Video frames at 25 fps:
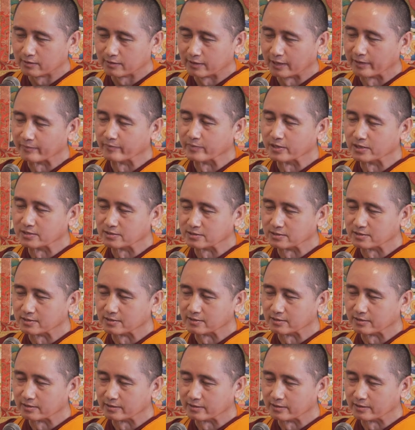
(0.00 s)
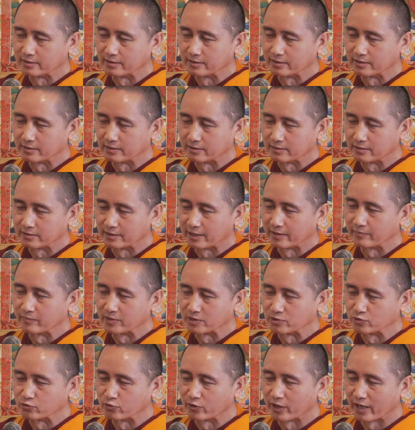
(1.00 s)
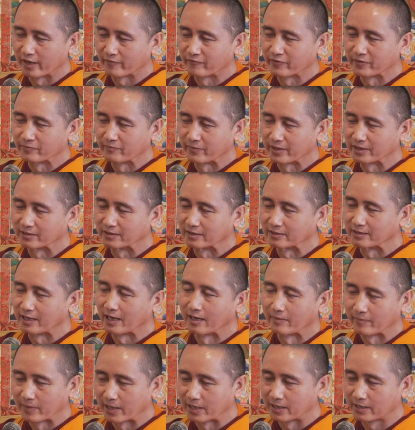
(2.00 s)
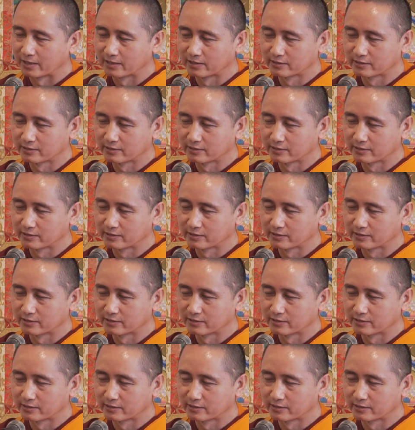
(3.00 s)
that means that means you haven't met the Dharma.